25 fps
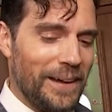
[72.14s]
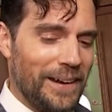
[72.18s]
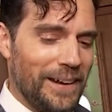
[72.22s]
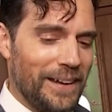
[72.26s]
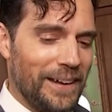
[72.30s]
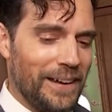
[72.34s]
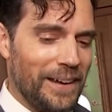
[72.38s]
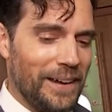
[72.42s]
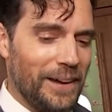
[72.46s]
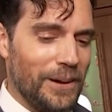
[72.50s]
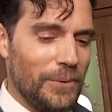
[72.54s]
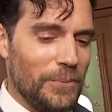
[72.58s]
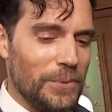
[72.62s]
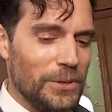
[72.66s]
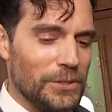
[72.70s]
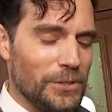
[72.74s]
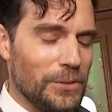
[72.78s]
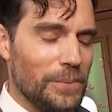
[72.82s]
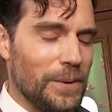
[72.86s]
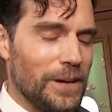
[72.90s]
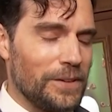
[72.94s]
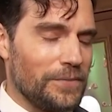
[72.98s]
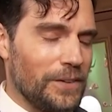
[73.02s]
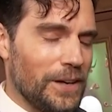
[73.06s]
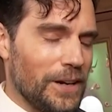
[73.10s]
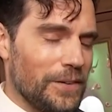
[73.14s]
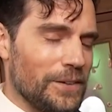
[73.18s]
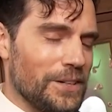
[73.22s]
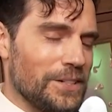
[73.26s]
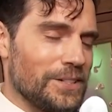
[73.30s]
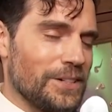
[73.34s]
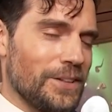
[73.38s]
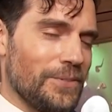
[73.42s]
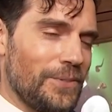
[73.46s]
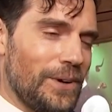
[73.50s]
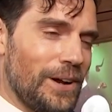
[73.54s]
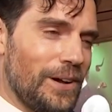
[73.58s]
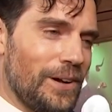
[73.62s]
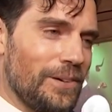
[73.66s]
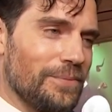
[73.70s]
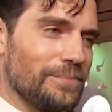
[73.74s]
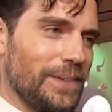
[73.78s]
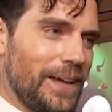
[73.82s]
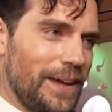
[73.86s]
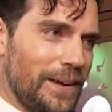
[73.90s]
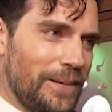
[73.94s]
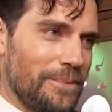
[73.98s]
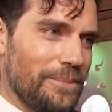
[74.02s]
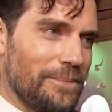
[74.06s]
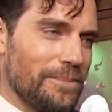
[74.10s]
but uh, we do make fun of each other a lot.
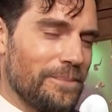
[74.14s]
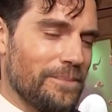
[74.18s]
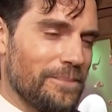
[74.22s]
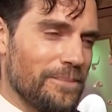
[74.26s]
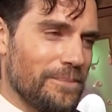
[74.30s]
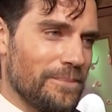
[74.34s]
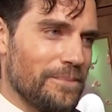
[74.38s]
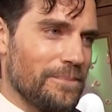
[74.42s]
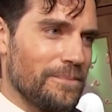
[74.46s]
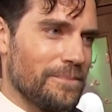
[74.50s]
Yeah.